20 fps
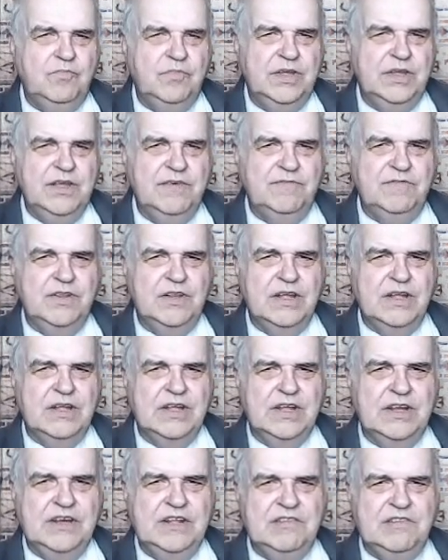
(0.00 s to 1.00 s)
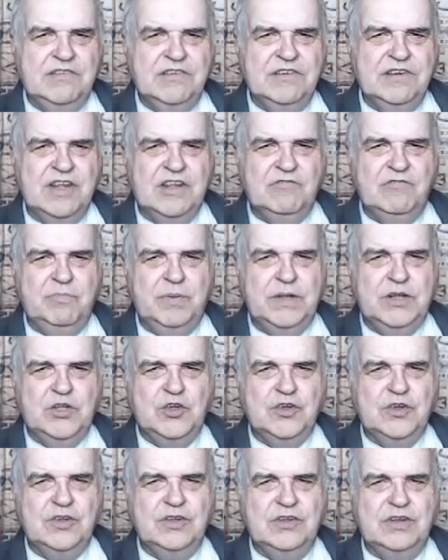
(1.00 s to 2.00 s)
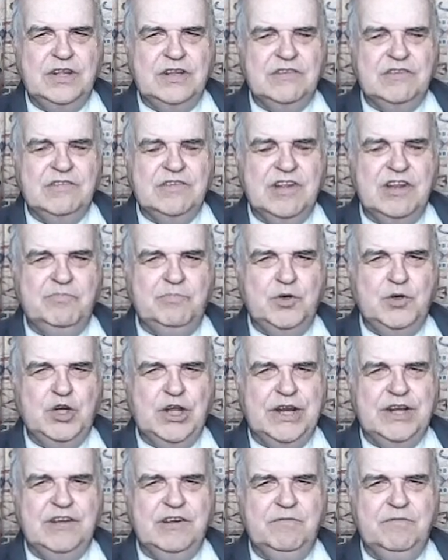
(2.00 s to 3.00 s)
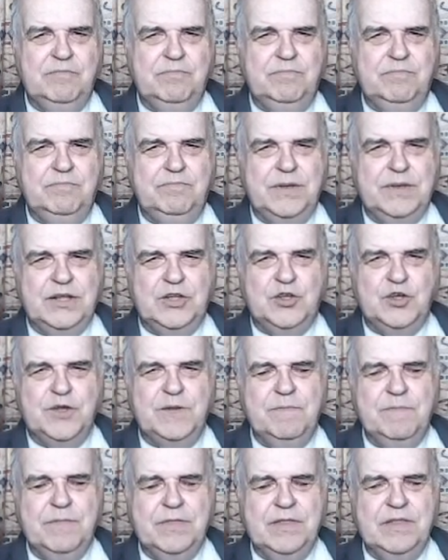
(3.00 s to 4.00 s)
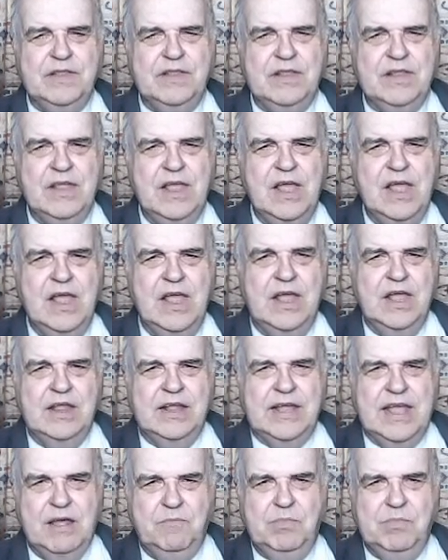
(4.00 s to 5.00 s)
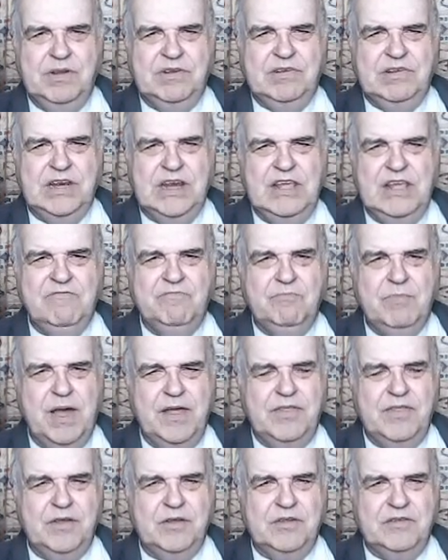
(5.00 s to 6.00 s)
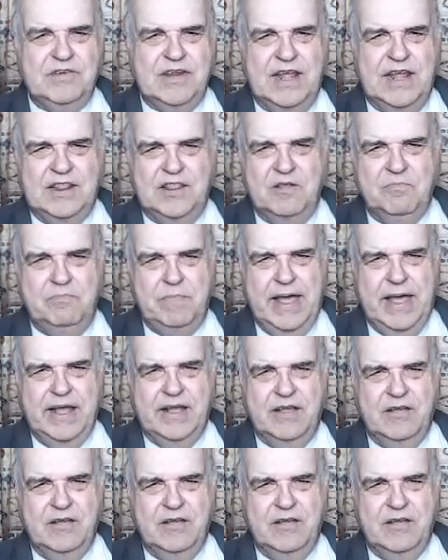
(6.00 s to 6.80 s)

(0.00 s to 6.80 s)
given a decent-sized picture, decent-sized projected picture, can be seen even by those at the back